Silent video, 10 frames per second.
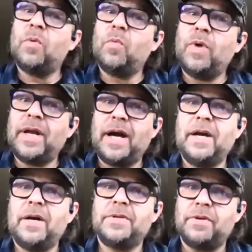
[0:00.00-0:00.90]
what
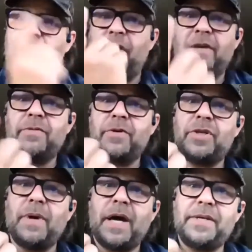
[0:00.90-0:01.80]
I also find with
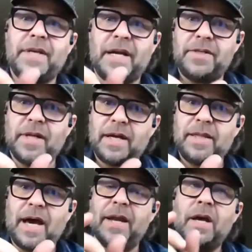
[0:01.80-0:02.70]
Shibata's edge like
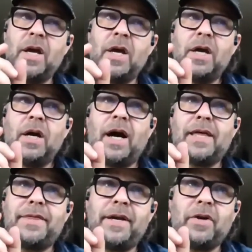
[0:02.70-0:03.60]
that,
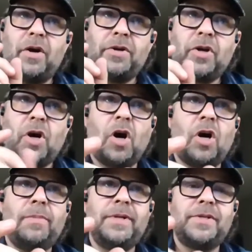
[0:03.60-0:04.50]
I think on
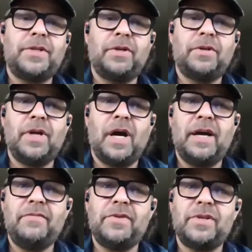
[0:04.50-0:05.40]
carbon steel
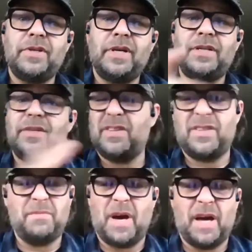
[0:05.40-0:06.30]
knives, it
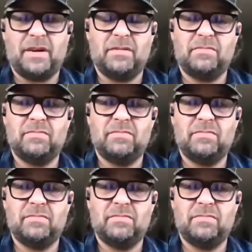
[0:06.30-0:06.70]
doesn't matter.